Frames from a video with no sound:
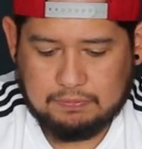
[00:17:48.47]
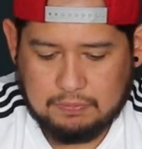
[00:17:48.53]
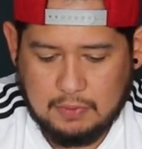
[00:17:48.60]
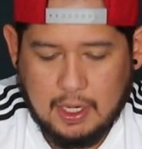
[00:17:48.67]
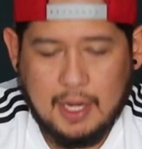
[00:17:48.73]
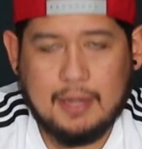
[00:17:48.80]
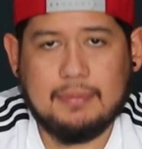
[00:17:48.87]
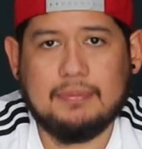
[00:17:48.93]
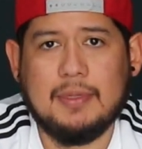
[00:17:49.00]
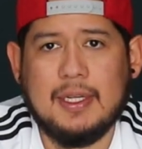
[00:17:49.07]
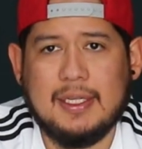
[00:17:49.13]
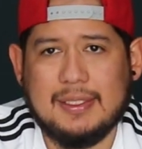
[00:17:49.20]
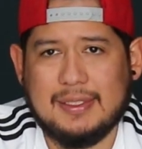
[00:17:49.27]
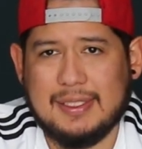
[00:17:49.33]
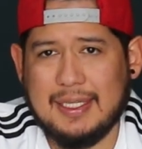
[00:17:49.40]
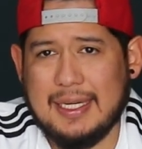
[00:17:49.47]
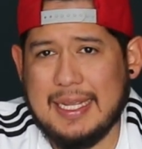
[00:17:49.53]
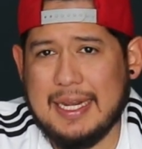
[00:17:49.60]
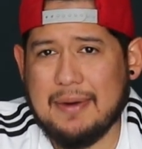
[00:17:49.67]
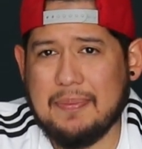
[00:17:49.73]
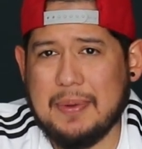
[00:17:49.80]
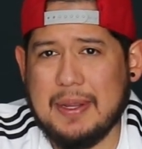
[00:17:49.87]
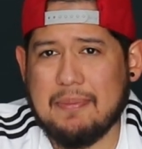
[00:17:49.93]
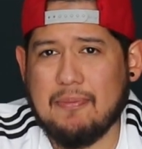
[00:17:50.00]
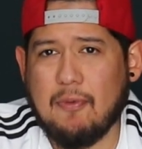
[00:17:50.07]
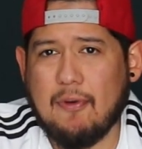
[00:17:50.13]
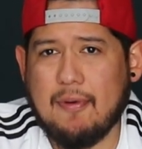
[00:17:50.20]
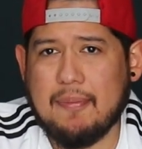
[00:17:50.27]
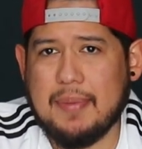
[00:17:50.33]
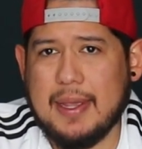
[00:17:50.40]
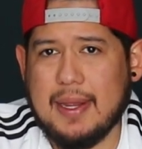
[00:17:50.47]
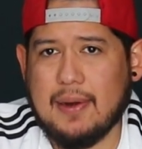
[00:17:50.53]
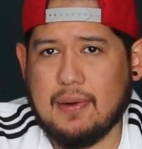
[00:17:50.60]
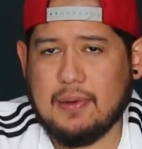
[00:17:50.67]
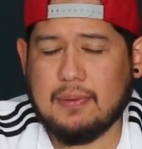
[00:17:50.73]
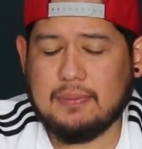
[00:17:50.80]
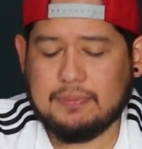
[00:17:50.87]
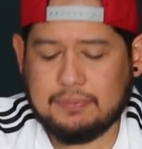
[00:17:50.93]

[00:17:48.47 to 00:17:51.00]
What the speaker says: Yeah, it's a little bit more bitter,